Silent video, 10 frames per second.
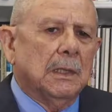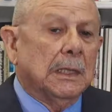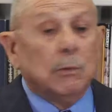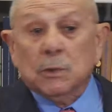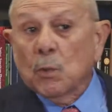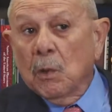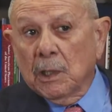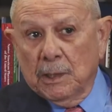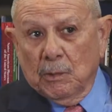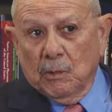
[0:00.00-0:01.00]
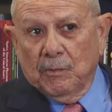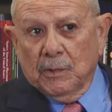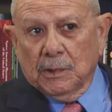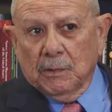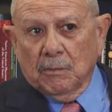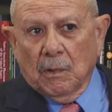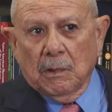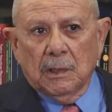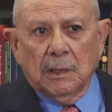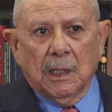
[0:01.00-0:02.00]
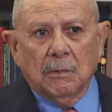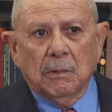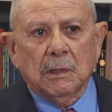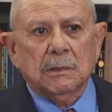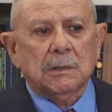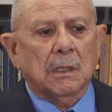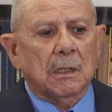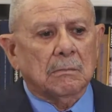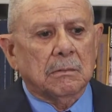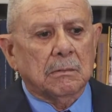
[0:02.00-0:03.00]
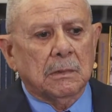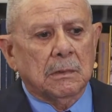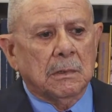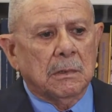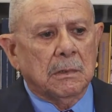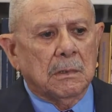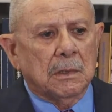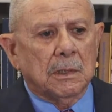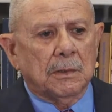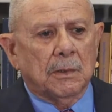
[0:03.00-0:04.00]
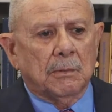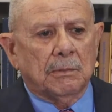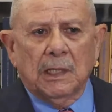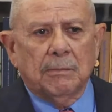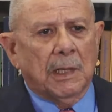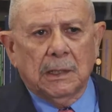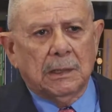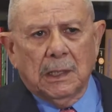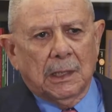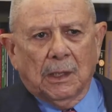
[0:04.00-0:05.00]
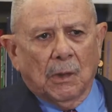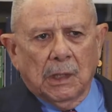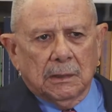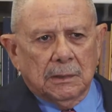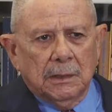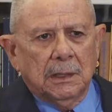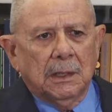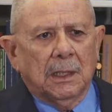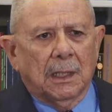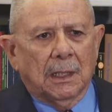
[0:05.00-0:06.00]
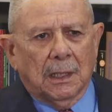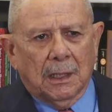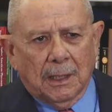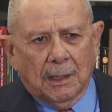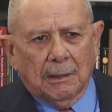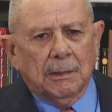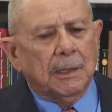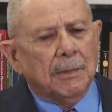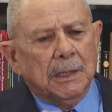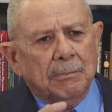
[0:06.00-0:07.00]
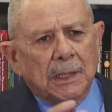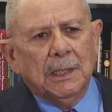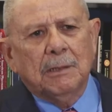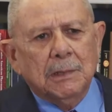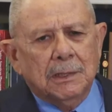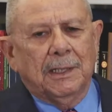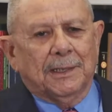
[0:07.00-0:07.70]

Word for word: He was a war hero, first of all, and I was uh, your day by -day grunt. Uh, but, but he was an